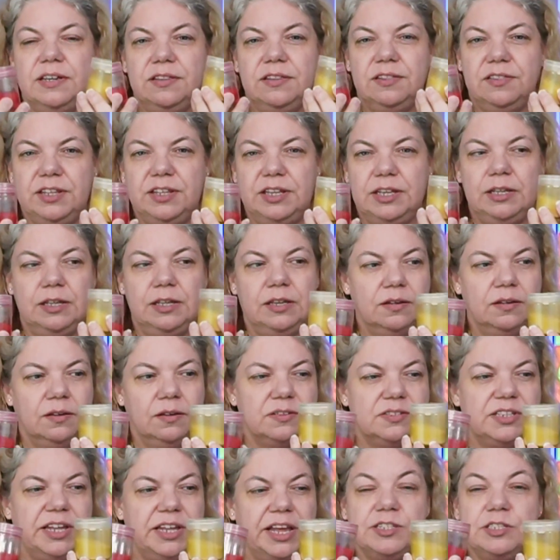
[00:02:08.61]
the
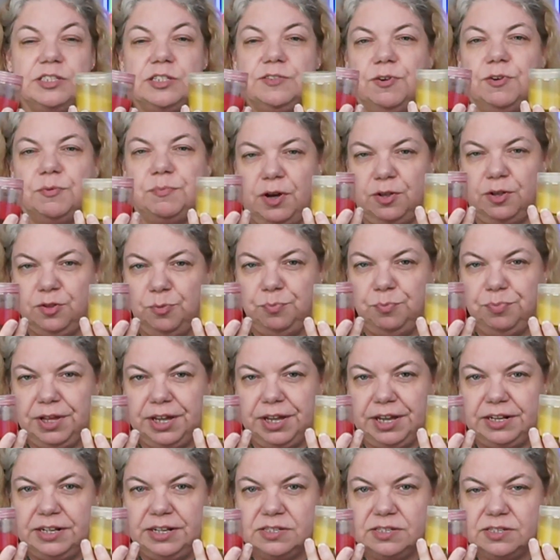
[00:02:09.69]
sands from other
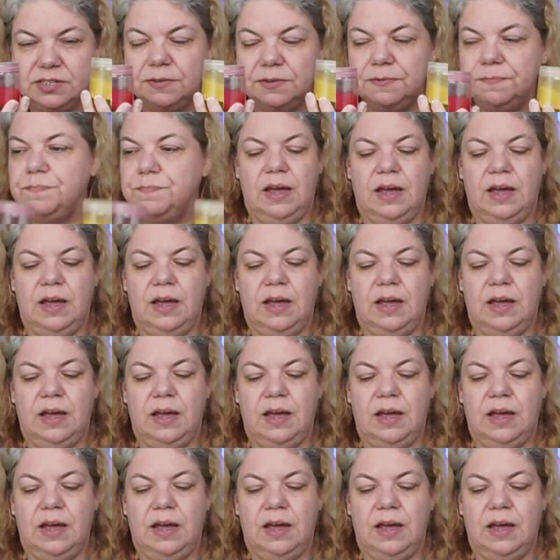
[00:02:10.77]
planets.